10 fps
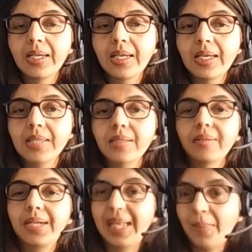is
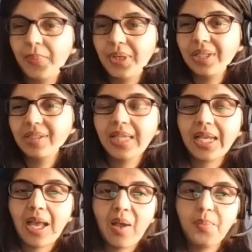a template
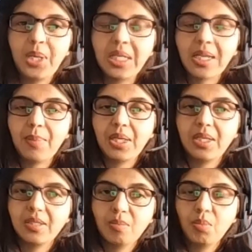that I have made. I made
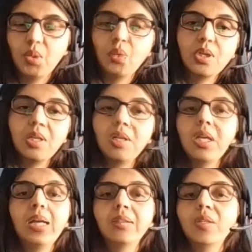it in Mural.
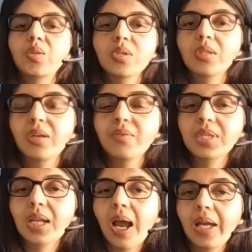This just gives
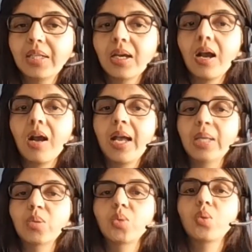an idea
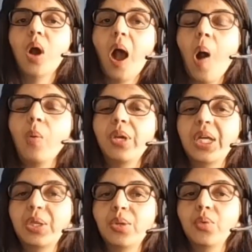as to how
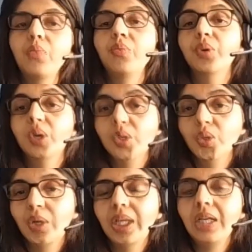can you
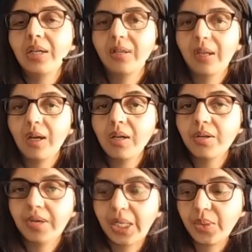virtually
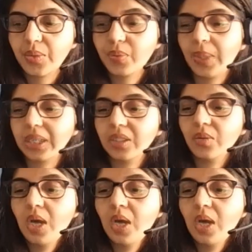conduct retrospective.